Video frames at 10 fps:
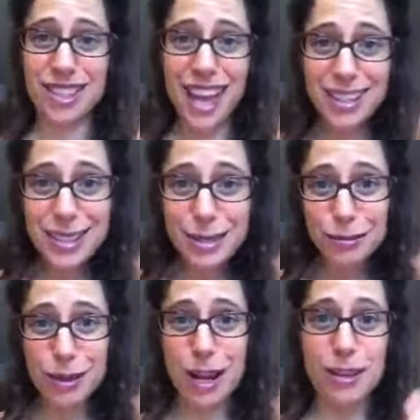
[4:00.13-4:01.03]
That's
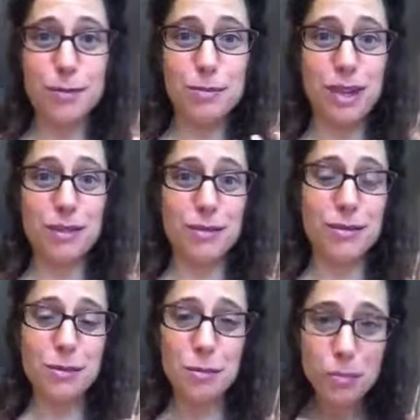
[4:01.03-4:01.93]
what I'd been
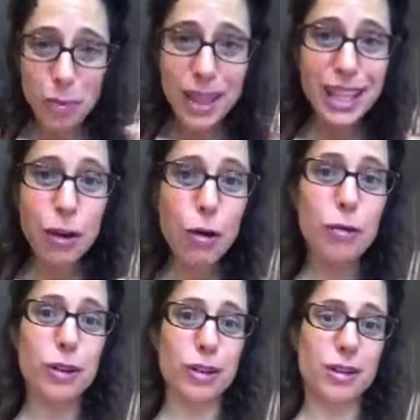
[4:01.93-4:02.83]
mulling
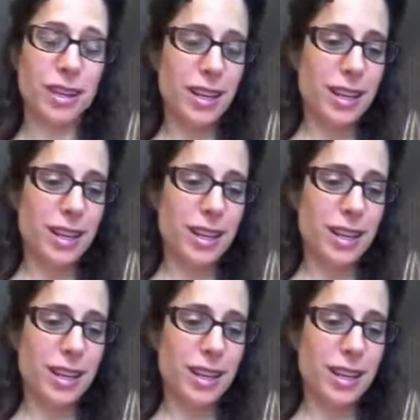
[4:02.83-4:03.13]
over.